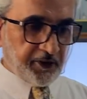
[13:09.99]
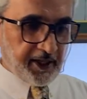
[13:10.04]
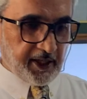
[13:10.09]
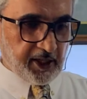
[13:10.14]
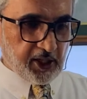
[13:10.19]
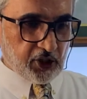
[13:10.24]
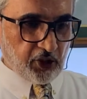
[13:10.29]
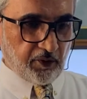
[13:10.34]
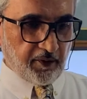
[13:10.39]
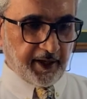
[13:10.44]

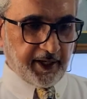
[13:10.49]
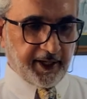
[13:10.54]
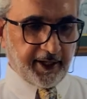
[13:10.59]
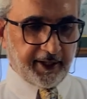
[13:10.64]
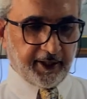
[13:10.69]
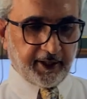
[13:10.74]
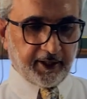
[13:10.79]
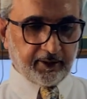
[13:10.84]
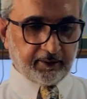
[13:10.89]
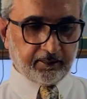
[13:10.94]
fingers over
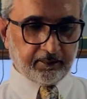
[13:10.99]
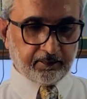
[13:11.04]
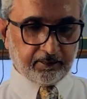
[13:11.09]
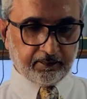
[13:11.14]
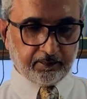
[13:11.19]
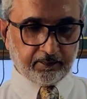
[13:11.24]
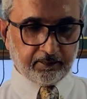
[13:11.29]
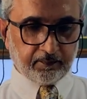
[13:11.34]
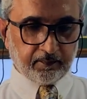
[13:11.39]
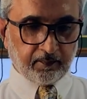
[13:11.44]
here
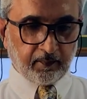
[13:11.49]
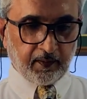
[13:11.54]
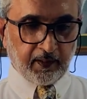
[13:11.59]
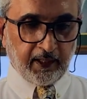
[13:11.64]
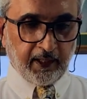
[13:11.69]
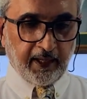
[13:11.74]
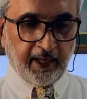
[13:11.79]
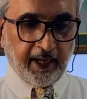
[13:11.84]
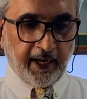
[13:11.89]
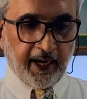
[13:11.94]

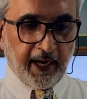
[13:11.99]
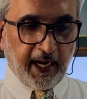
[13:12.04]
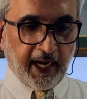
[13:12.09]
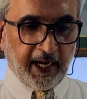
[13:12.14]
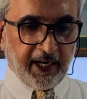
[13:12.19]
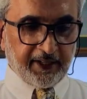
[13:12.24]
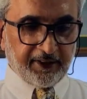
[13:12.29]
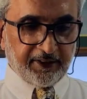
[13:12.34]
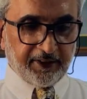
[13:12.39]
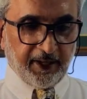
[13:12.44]

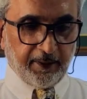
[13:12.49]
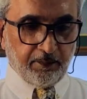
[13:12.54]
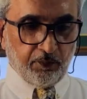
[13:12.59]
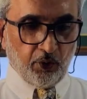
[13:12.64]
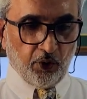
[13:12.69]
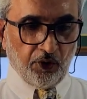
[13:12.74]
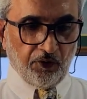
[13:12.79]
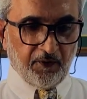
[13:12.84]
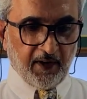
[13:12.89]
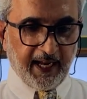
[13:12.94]
and they
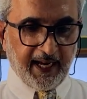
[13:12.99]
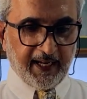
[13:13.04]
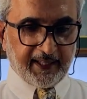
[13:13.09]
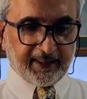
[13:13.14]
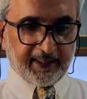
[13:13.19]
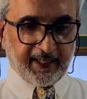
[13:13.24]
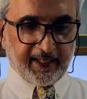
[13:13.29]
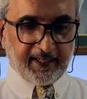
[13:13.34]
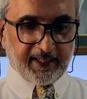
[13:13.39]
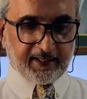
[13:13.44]
move like
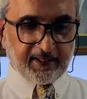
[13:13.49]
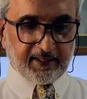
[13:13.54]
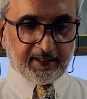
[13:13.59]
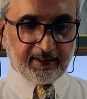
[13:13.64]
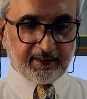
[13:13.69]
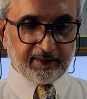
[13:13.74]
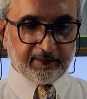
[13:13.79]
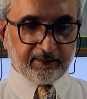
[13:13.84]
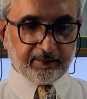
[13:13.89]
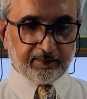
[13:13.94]

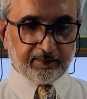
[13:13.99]
this,